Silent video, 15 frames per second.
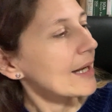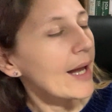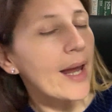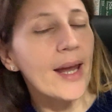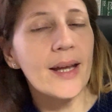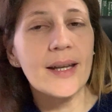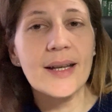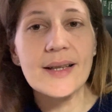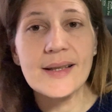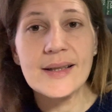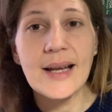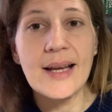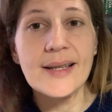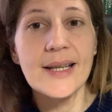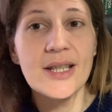And is,
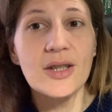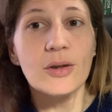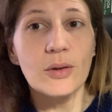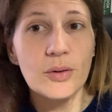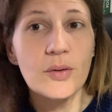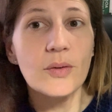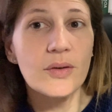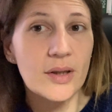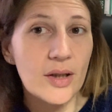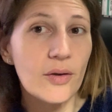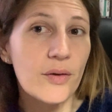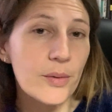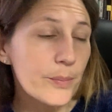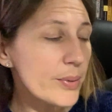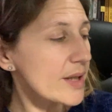as I told you on the
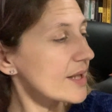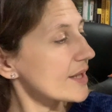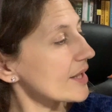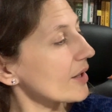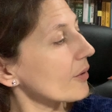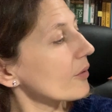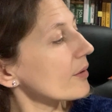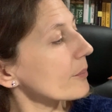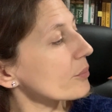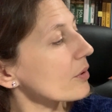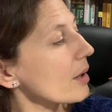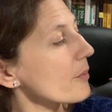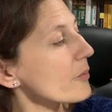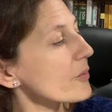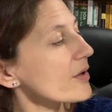other video, the
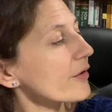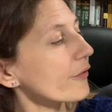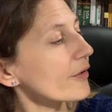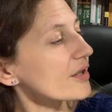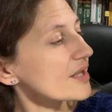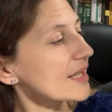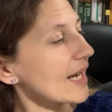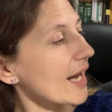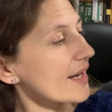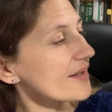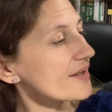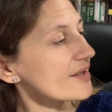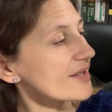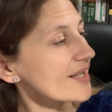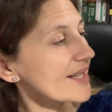problem with
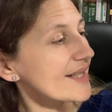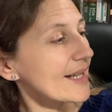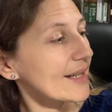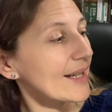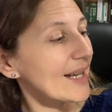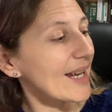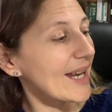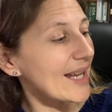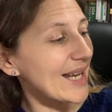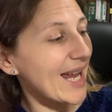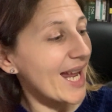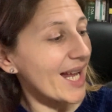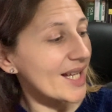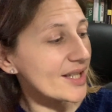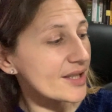fertilizers is that they can
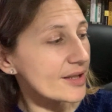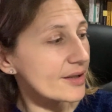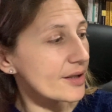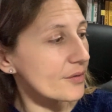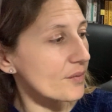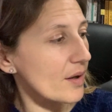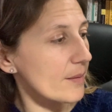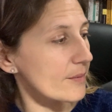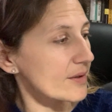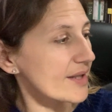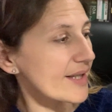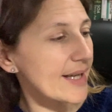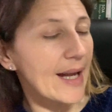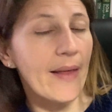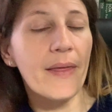enter the
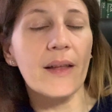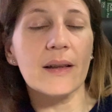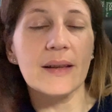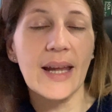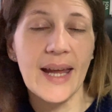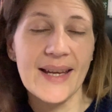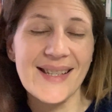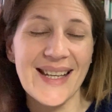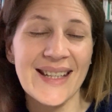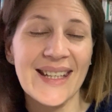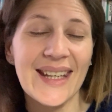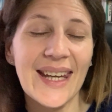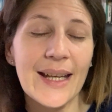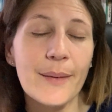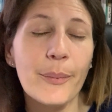rivers and the lakes and they
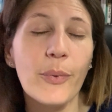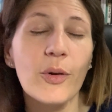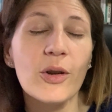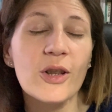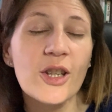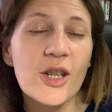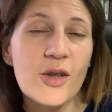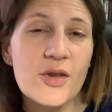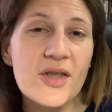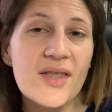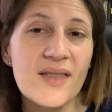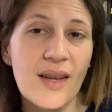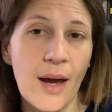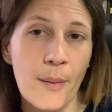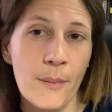can pollute
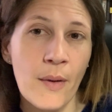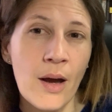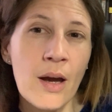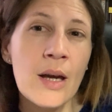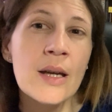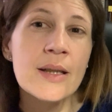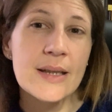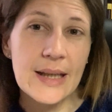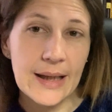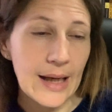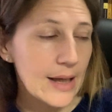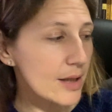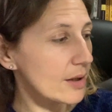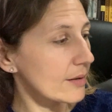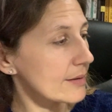them. They
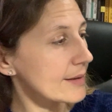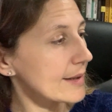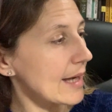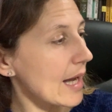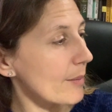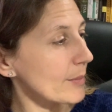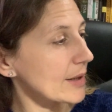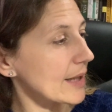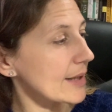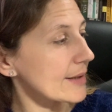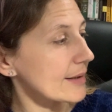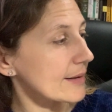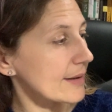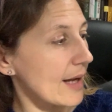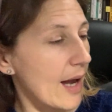can
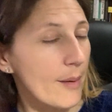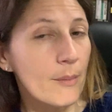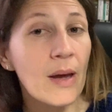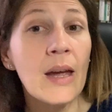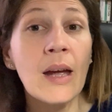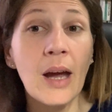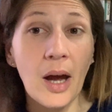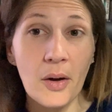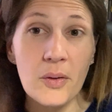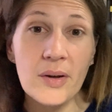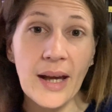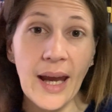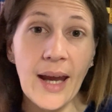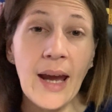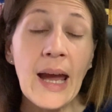contaminate them,
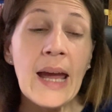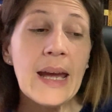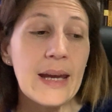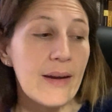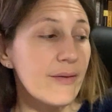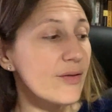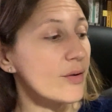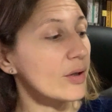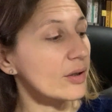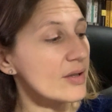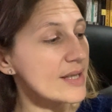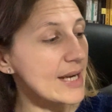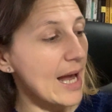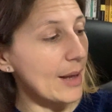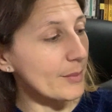okay? If you
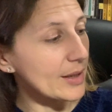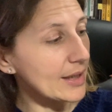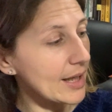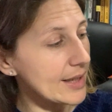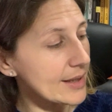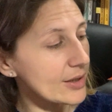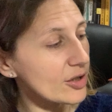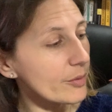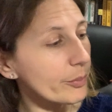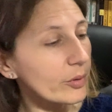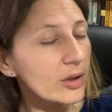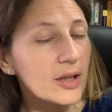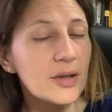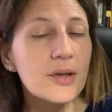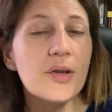contaminate and you
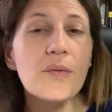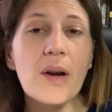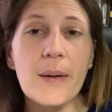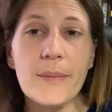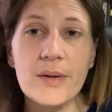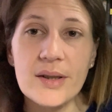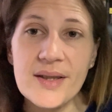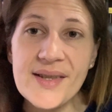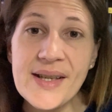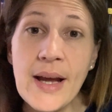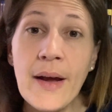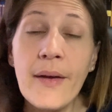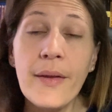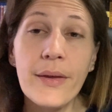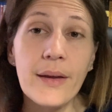pollute rivers,
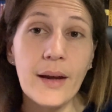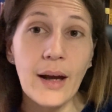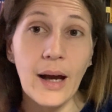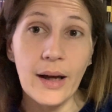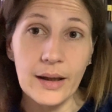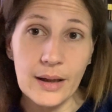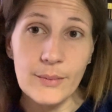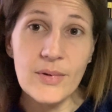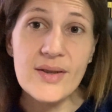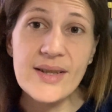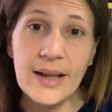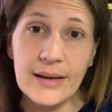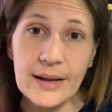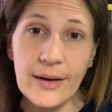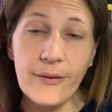the animals
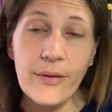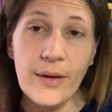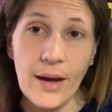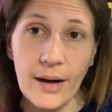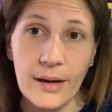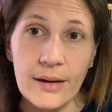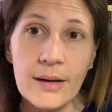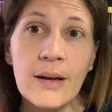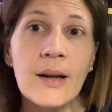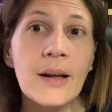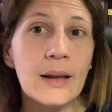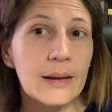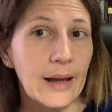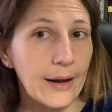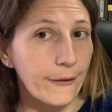that live there,
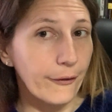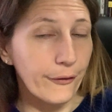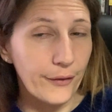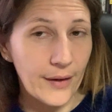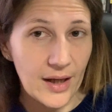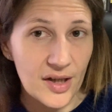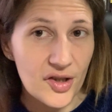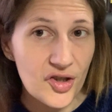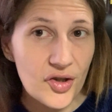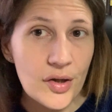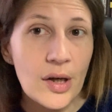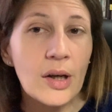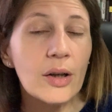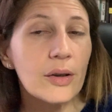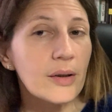like fish
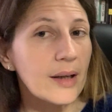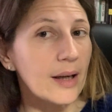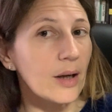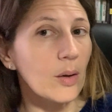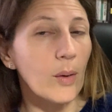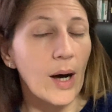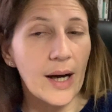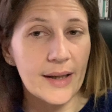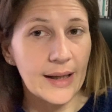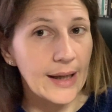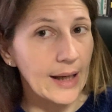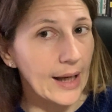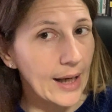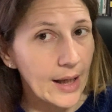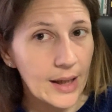or aquatic
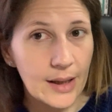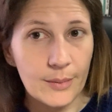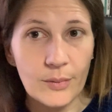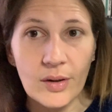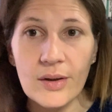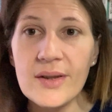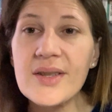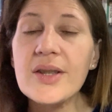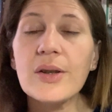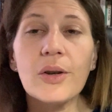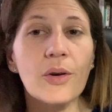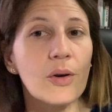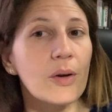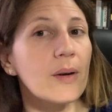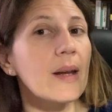animals
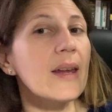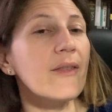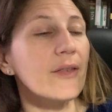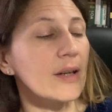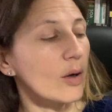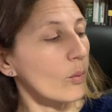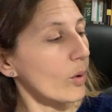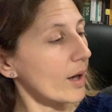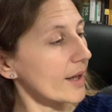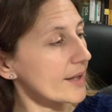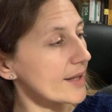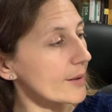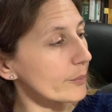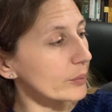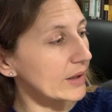or even
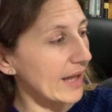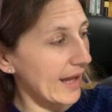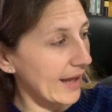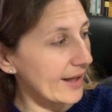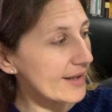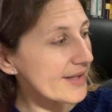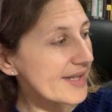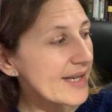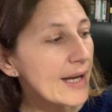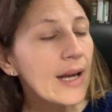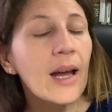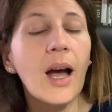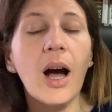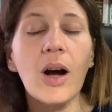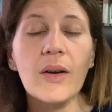aquatic plants,
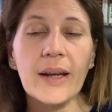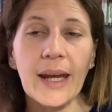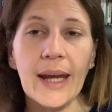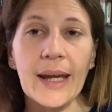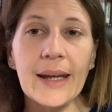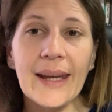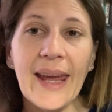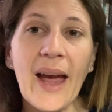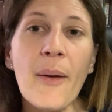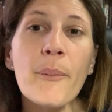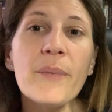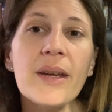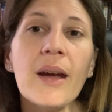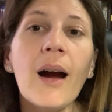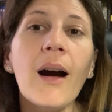okay, can be